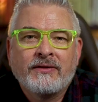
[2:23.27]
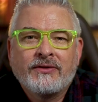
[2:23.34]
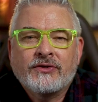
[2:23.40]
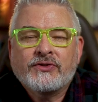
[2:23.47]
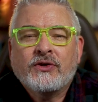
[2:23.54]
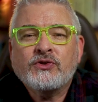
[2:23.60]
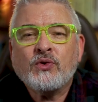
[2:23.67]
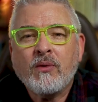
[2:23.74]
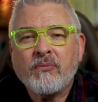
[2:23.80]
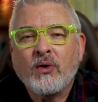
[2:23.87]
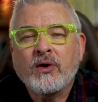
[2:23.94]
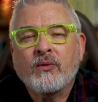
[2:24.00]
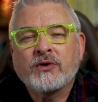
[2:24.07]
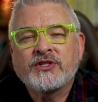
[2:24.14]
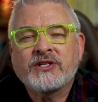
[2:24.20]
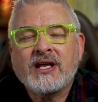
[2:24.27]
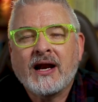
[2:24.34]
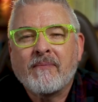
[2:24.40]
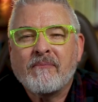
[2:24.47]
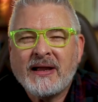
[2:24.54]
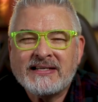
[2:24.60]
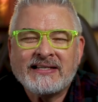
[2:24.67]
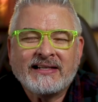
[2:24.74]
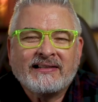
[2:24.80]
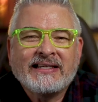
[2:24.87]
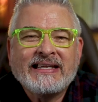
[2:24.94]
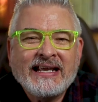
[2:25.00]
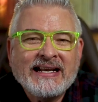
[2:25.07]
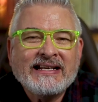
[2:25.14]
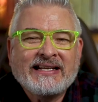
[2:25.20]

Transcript: There's also a point where she's got to basically get